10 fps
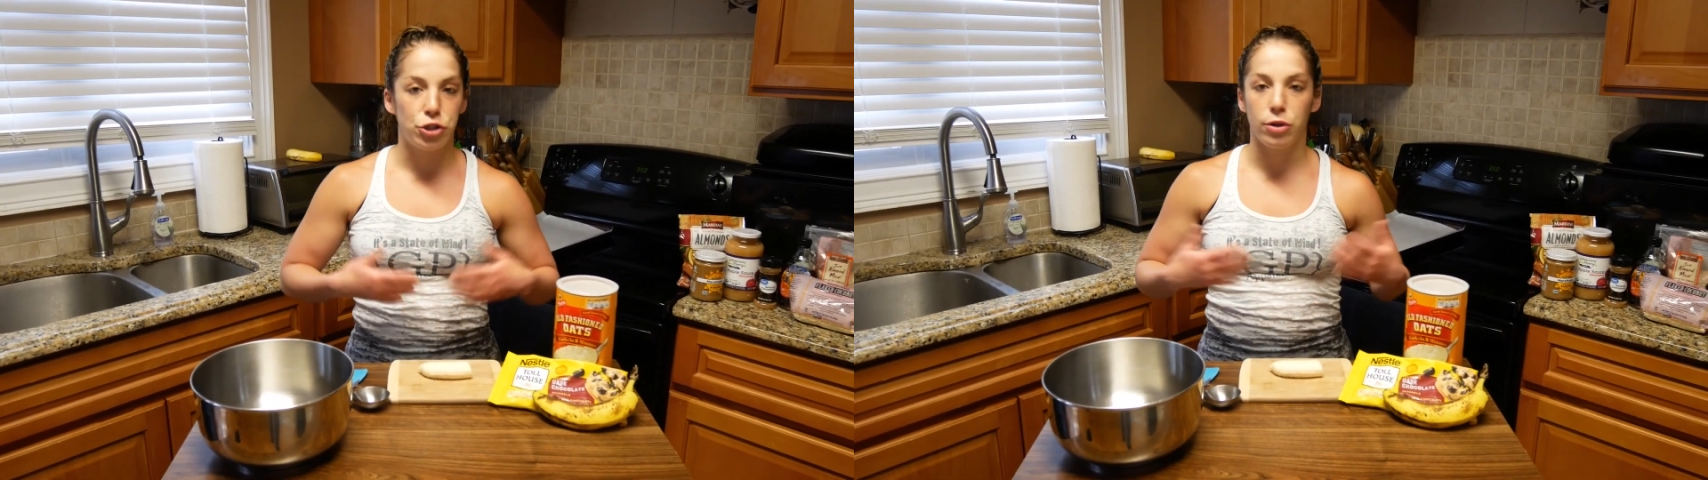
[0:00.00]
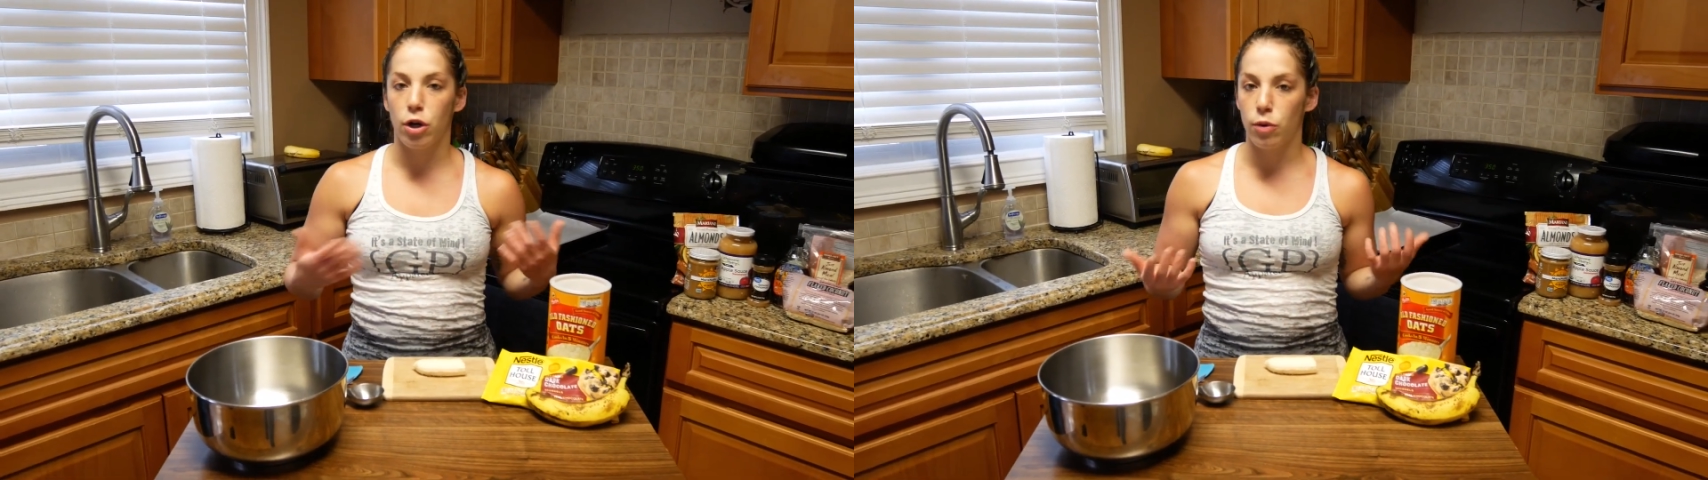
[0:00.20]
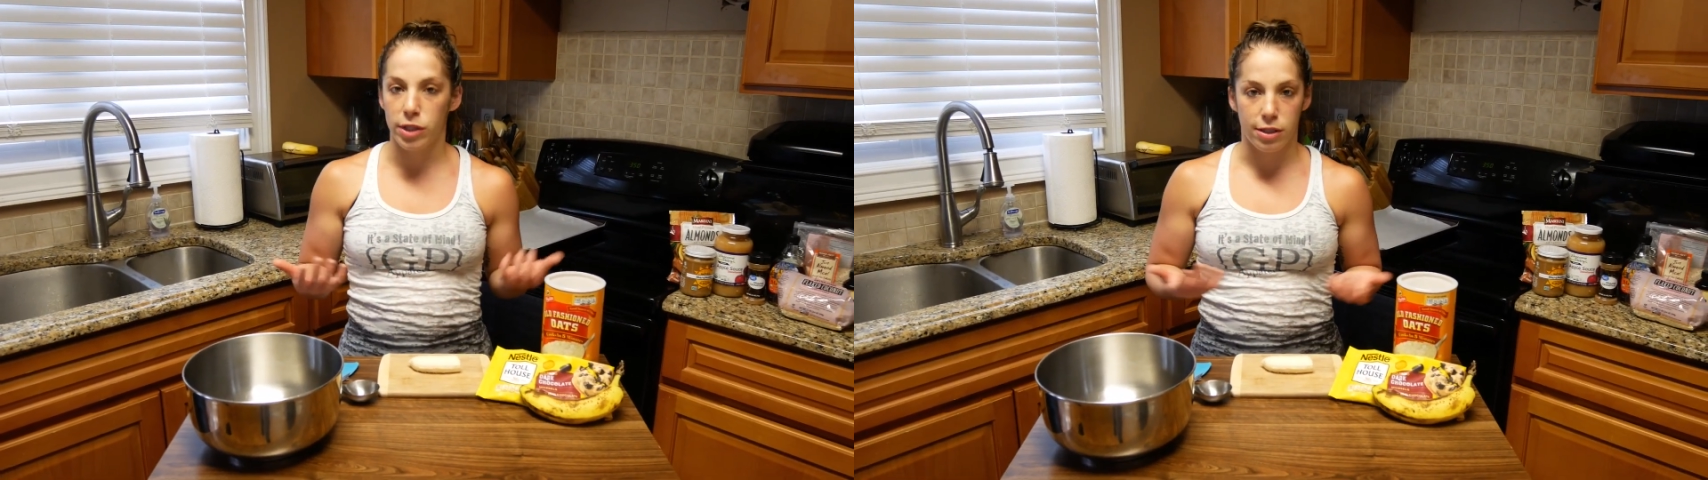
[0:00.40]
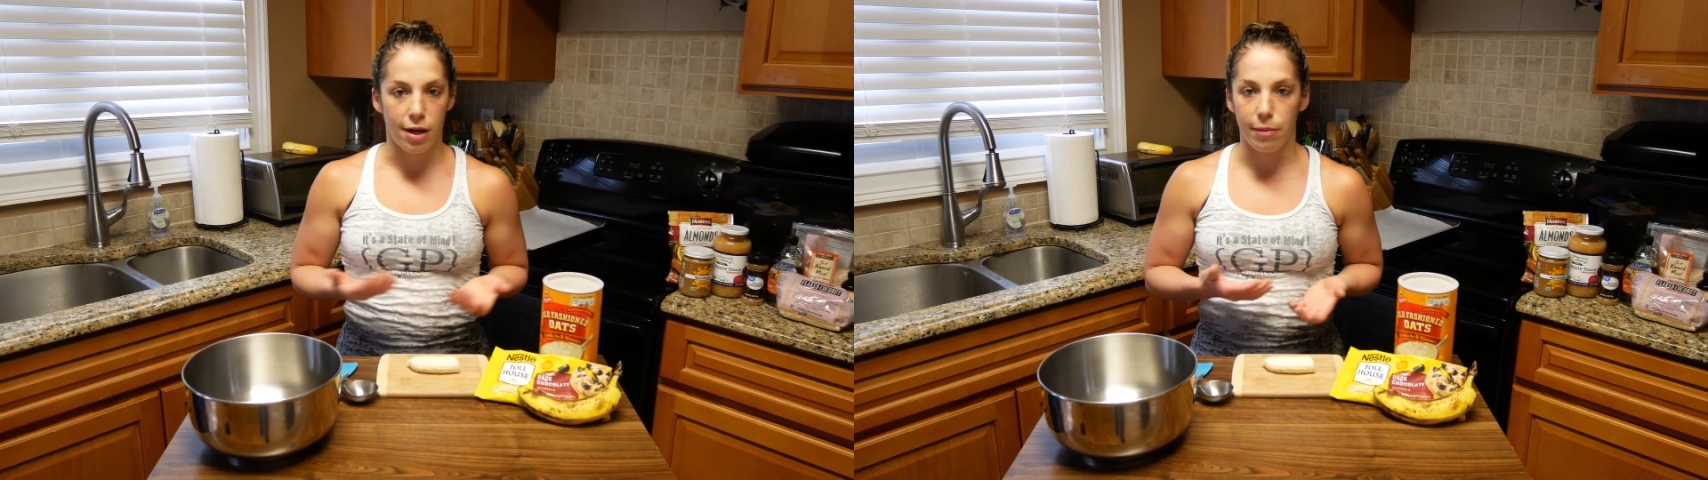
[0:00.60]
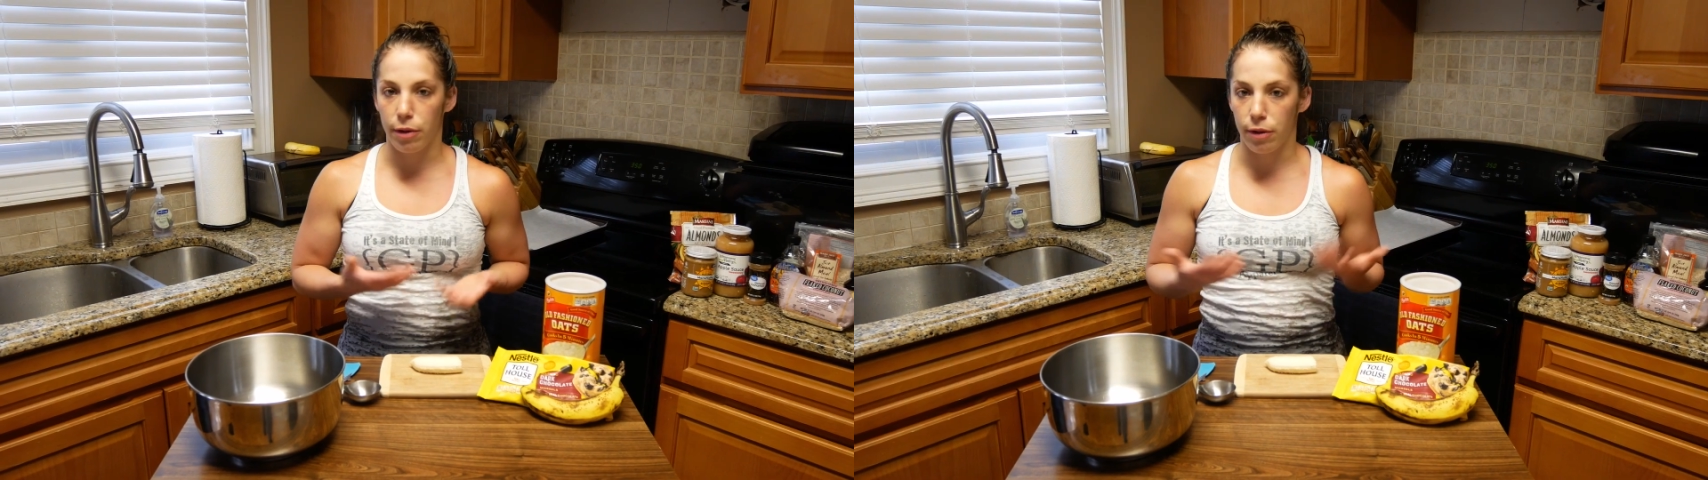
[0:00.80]
You can always
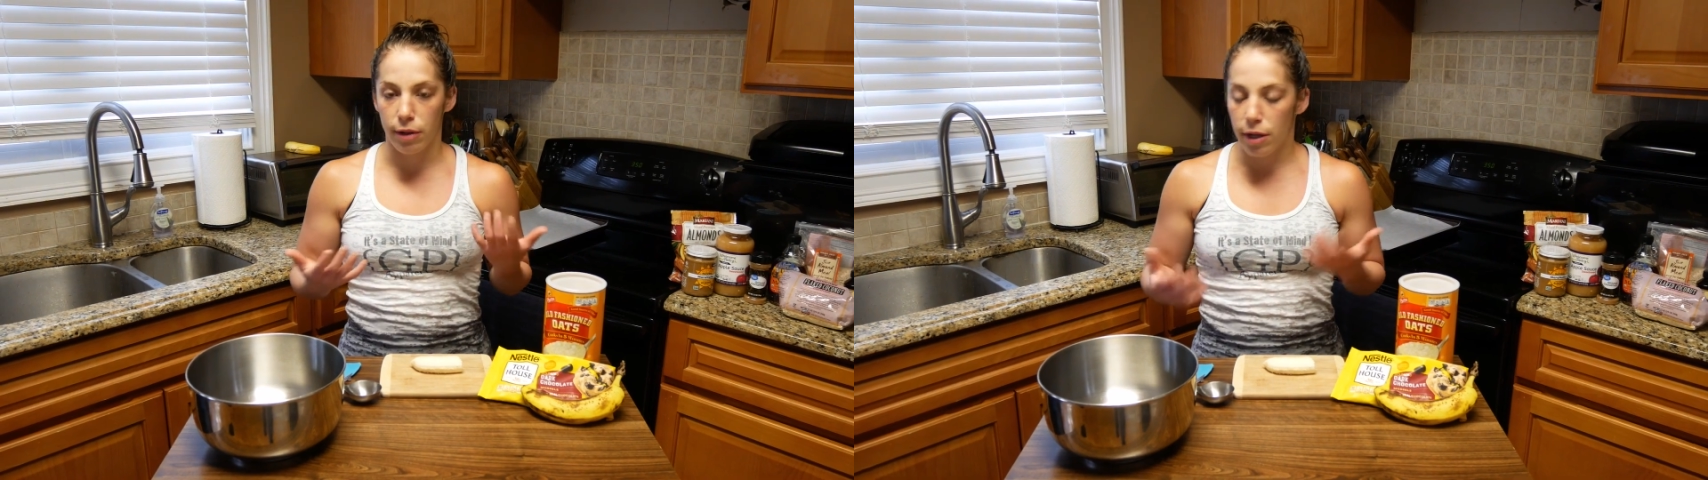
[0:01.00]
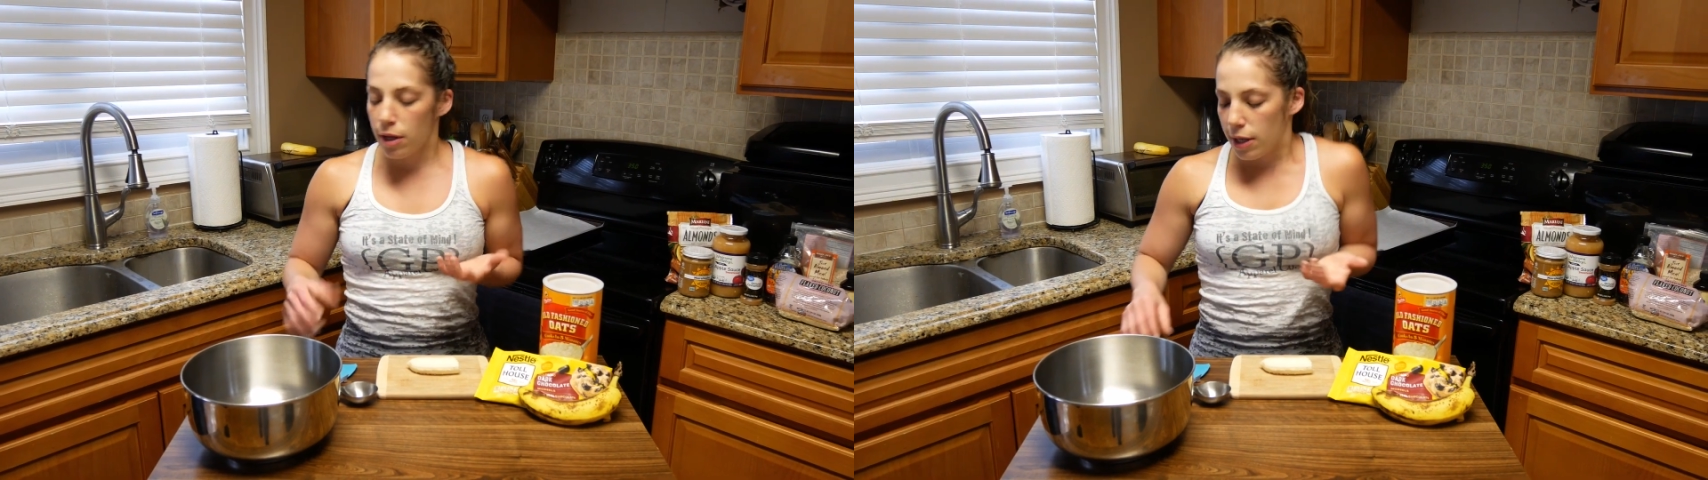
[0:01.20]
double